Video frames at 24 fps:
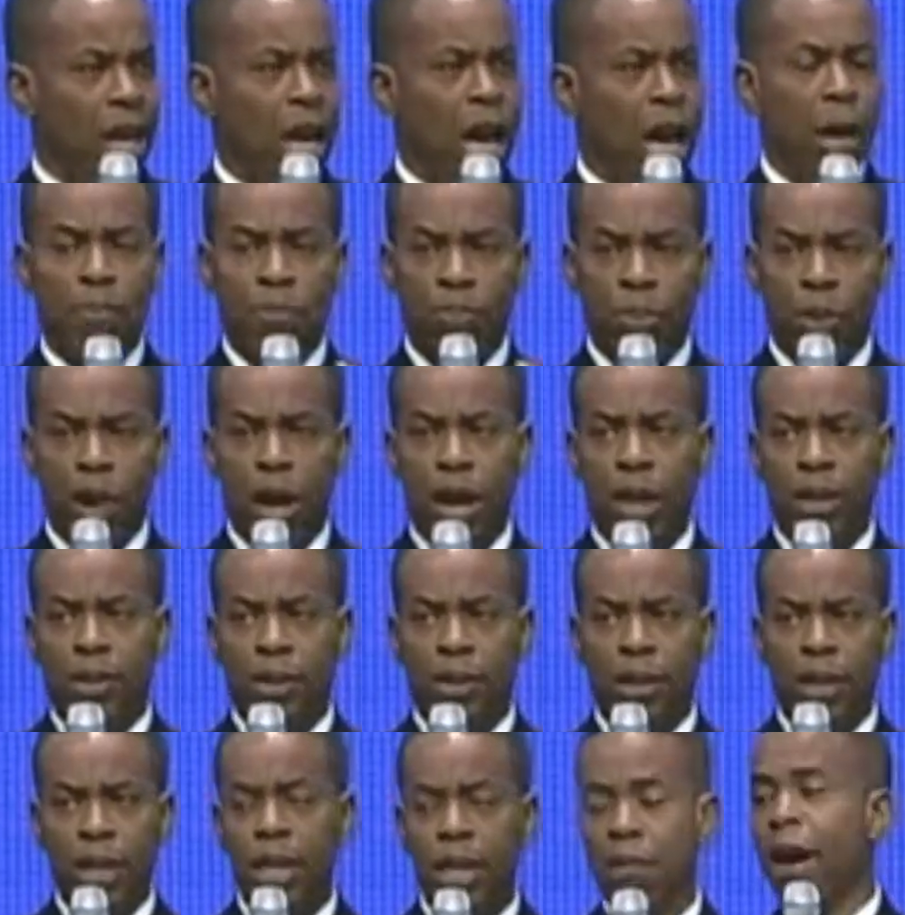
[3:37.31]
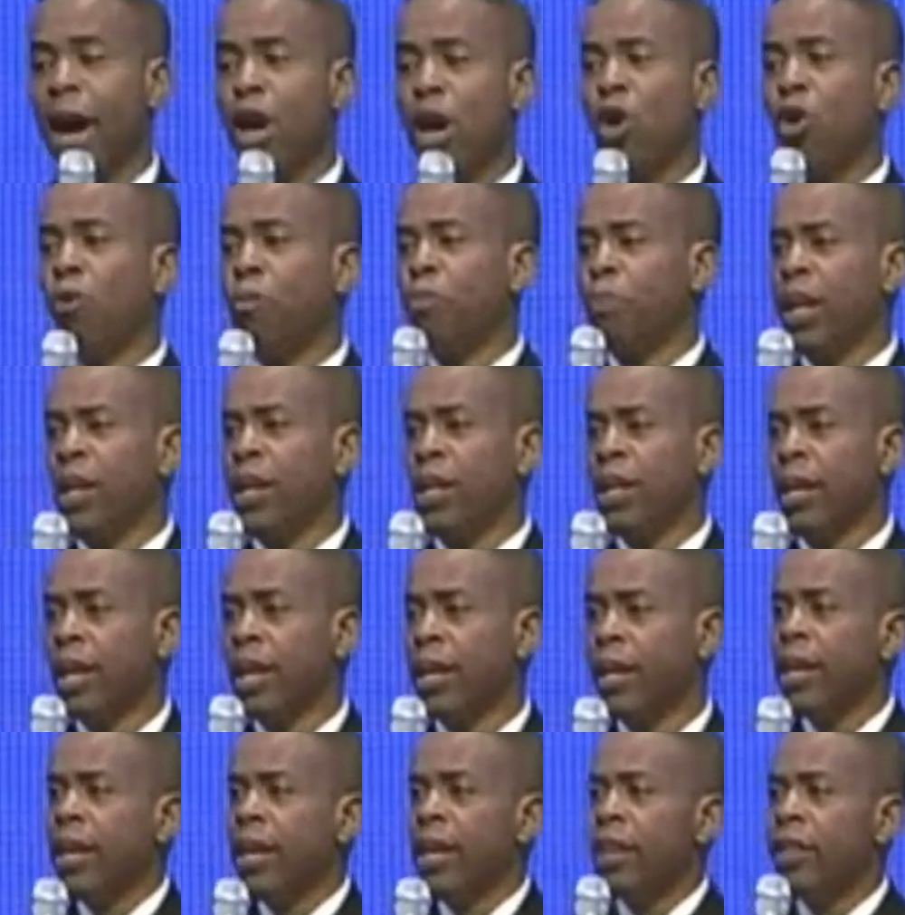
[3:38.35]
A plot, in my
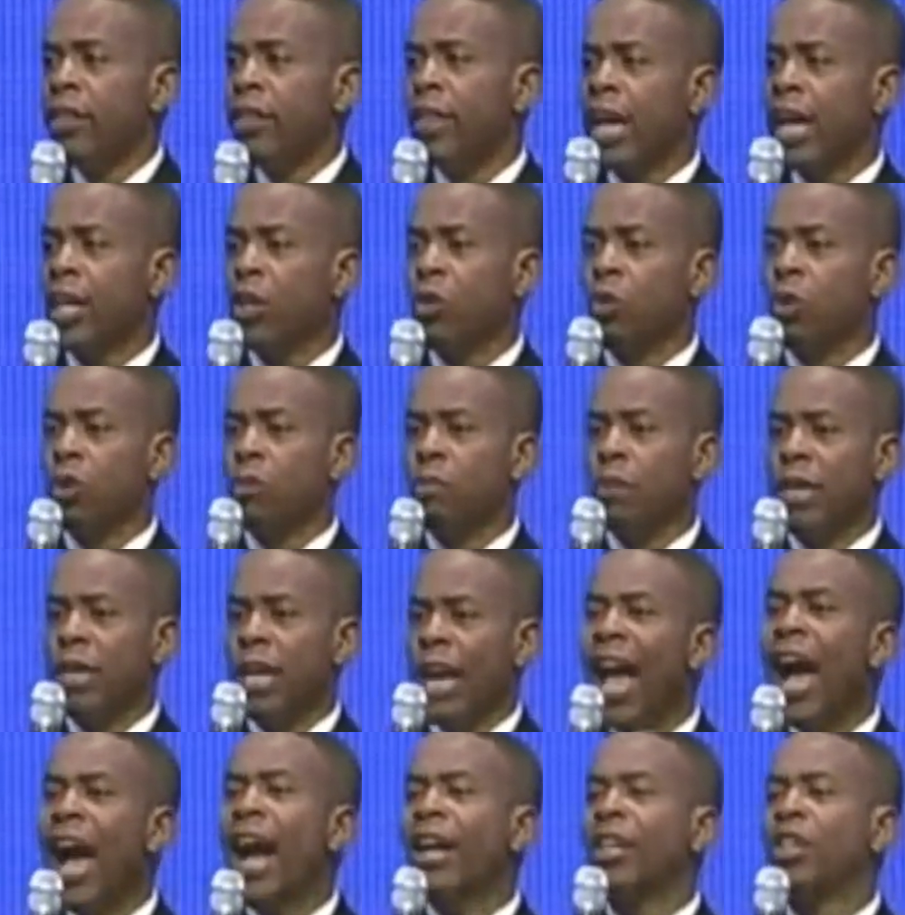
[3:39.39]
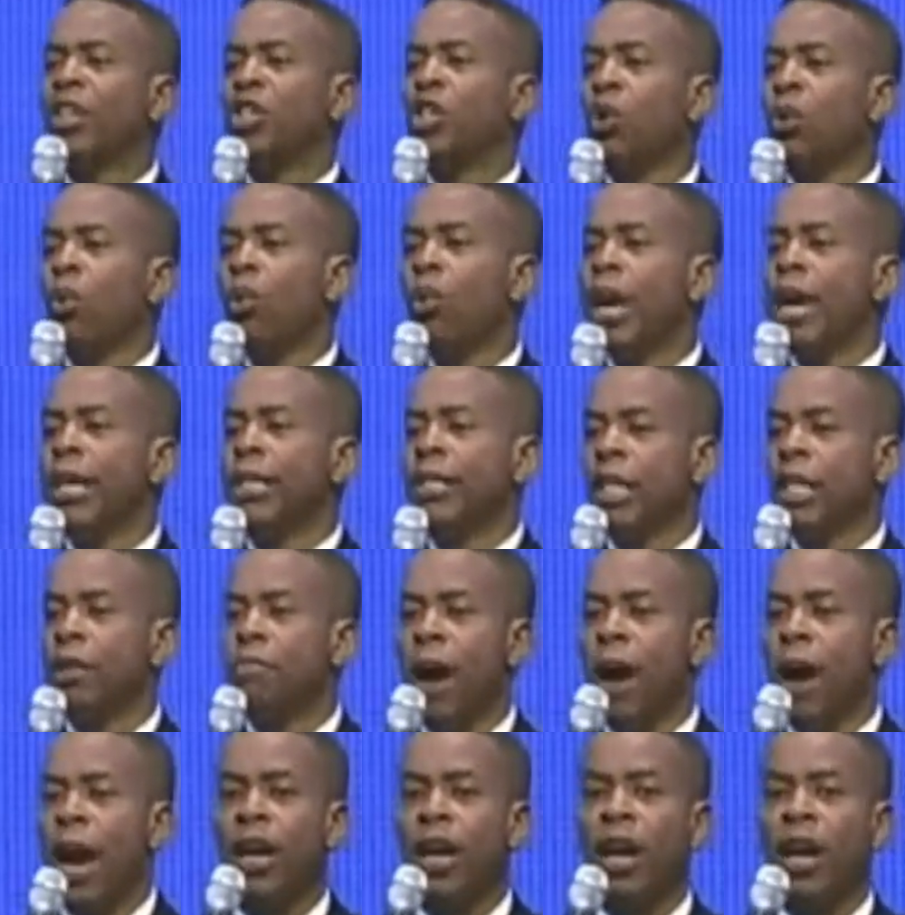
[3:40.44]
opinion, that would be actuated
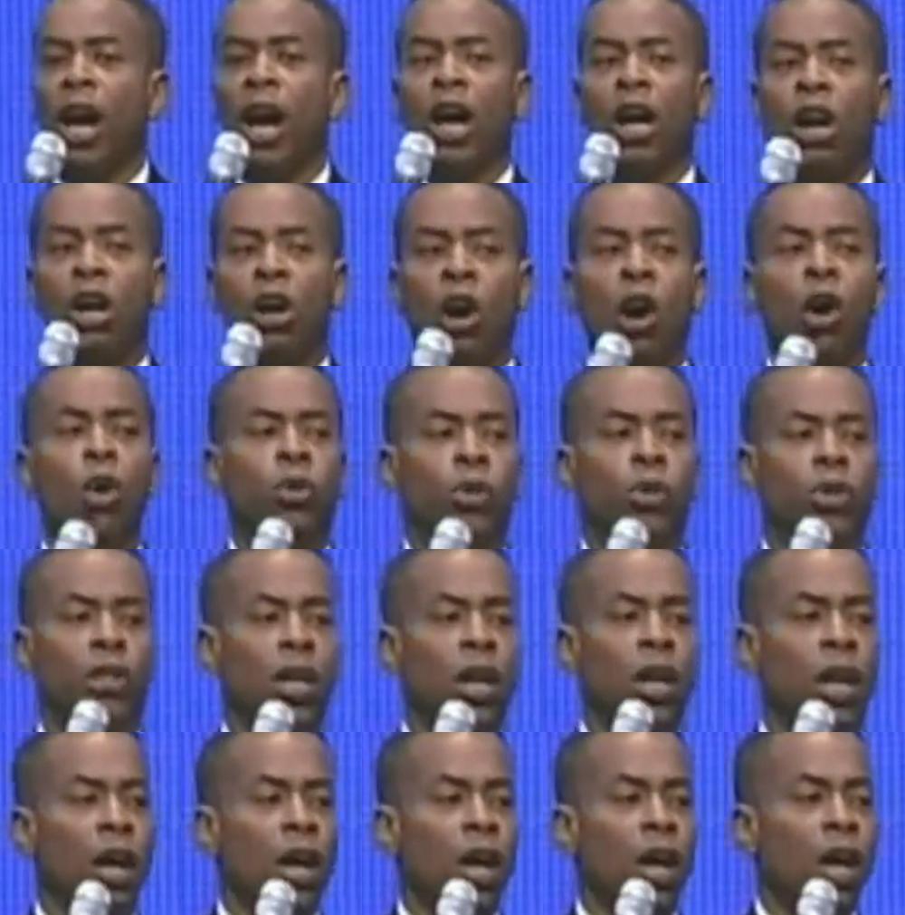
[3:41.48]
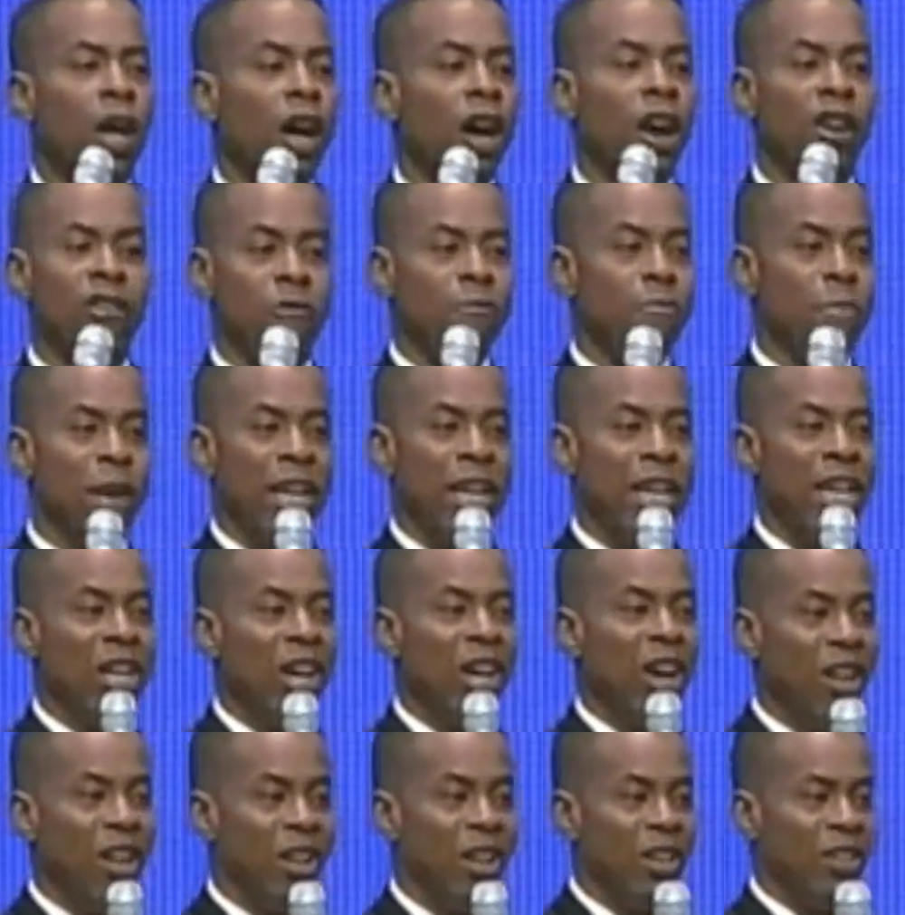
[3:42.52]
by a coat of many
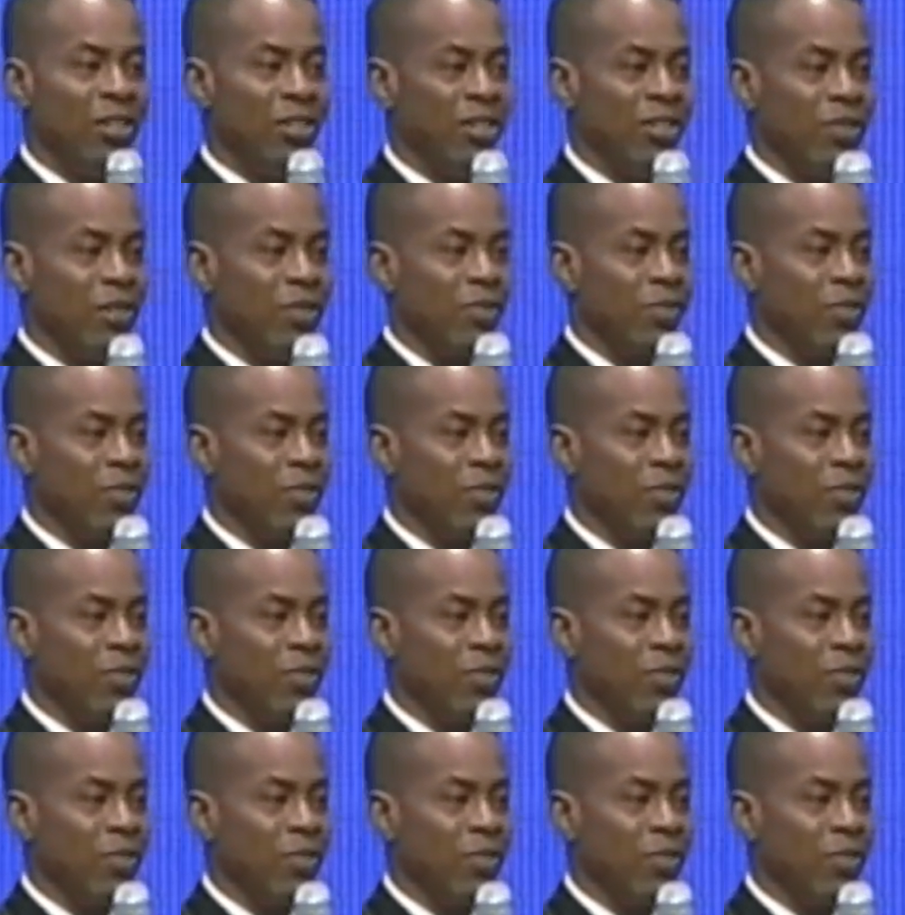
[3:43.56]
colors.